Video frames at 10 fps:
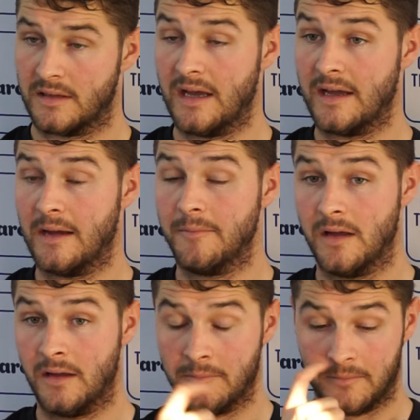Yeah,
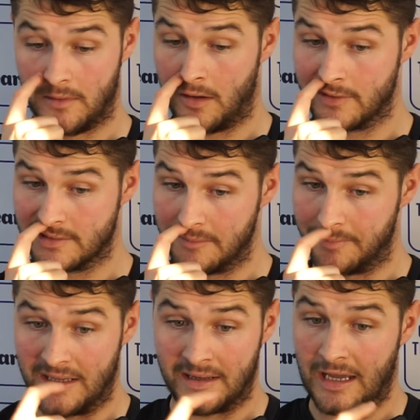I am. Obviously
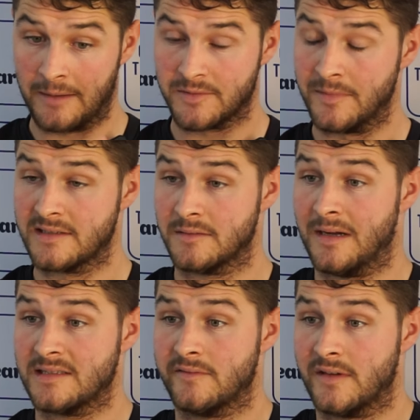playing games makes a
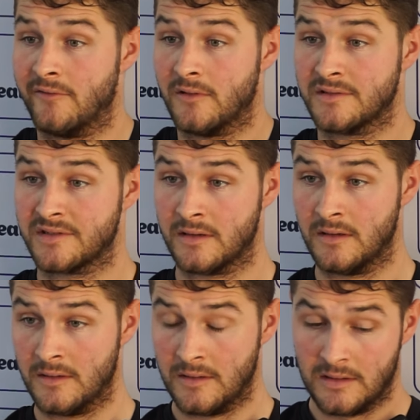massive difference.
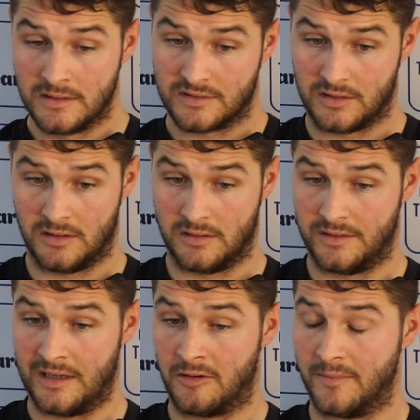So
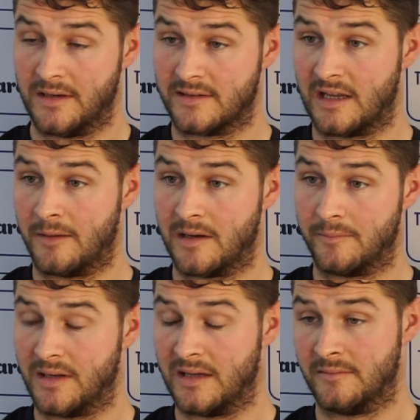now I'm in the team and
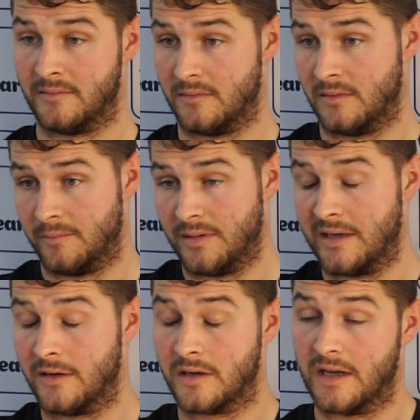I'm playing
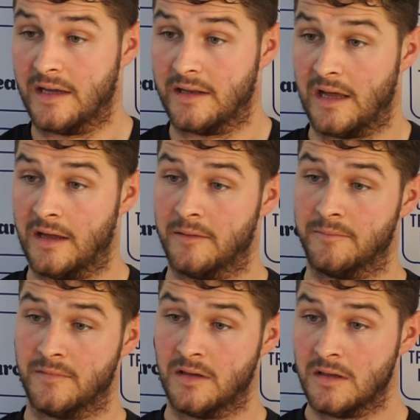okay.
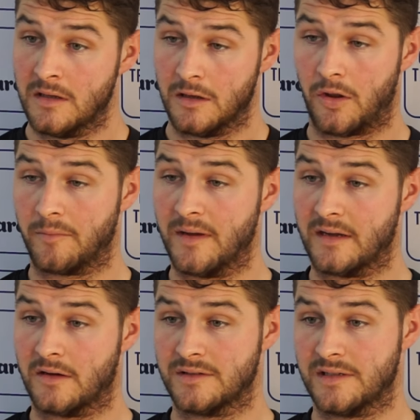Long may
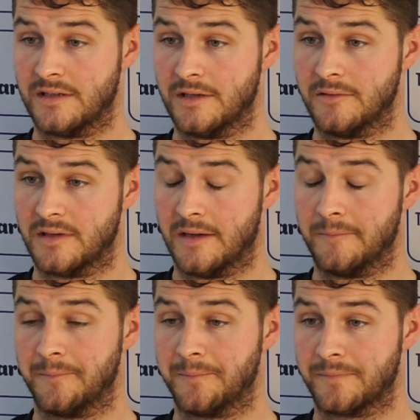it continue, yeah,
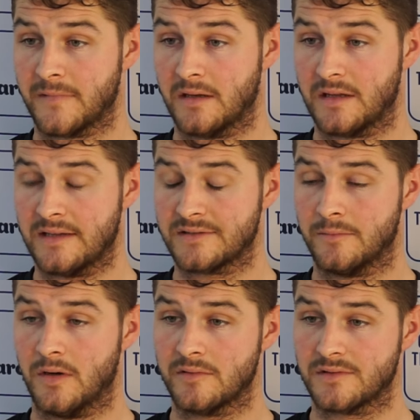and get
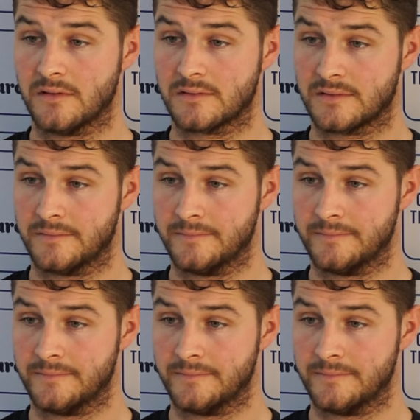some more results.